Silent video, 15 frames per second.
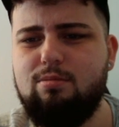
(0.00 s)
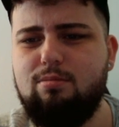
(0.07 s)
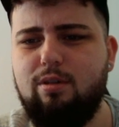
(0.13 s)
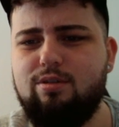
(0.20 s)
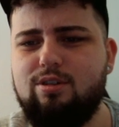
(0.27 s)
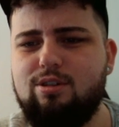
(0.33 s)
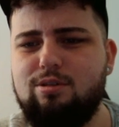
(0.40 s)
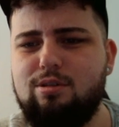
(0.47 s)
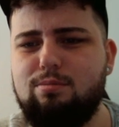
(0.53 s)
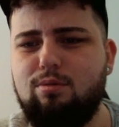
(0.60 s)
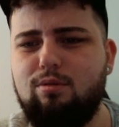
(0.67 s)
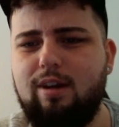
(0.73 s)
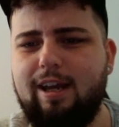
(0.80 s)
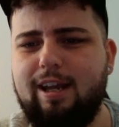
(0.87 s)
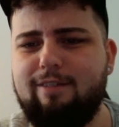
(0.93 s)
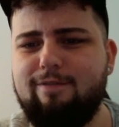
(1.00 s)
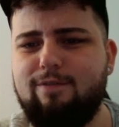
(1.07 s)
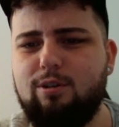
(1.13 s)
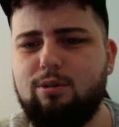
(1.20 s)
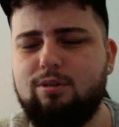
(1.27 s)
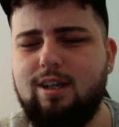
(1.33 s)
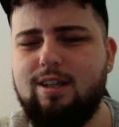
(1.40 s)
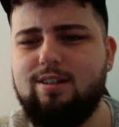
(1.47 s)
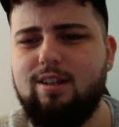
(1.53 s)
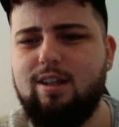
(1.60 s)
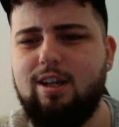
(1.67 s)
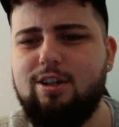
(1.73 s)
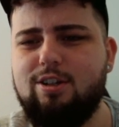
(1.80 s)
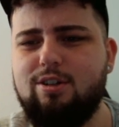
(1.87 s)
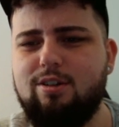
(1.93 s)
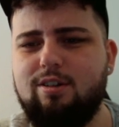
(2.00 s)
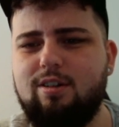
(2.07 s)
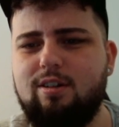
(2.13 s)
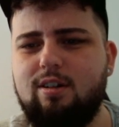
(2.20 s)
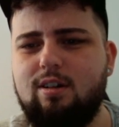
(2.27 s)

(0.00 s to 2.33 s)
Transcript: the most suitable lane for your destination.